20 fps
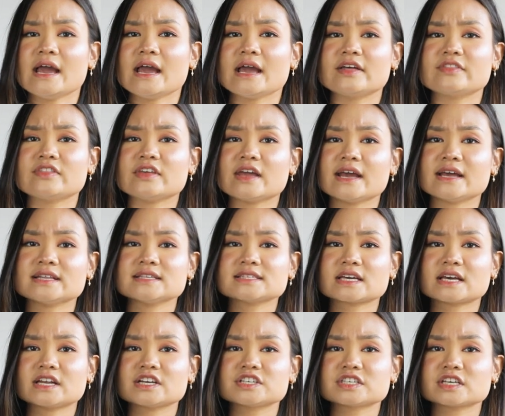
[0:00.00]
and the ends
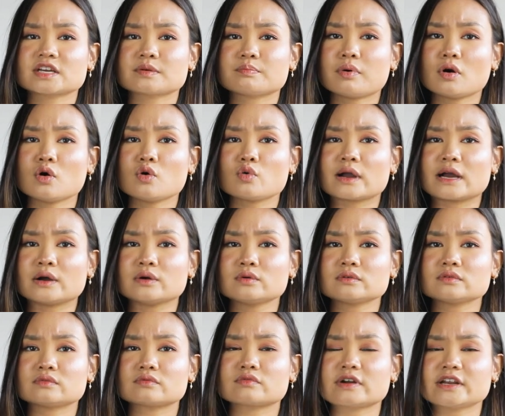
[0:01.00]
kind of just like poke
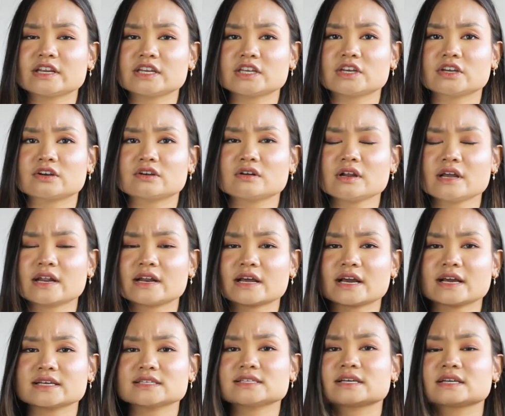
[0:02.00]
out right here, and it
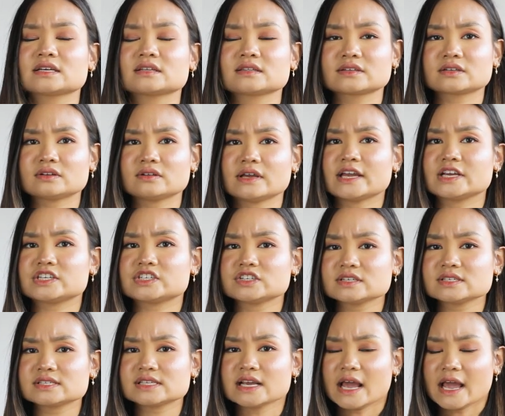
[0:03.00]
has like little
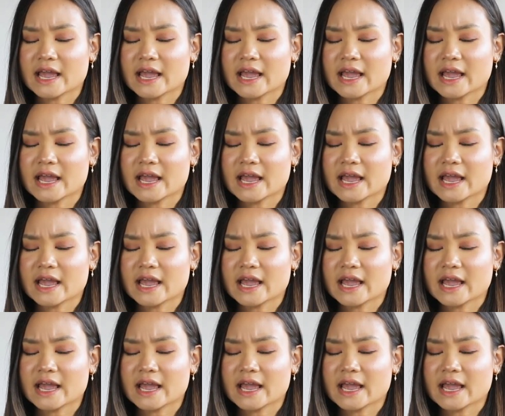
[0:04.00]
edges,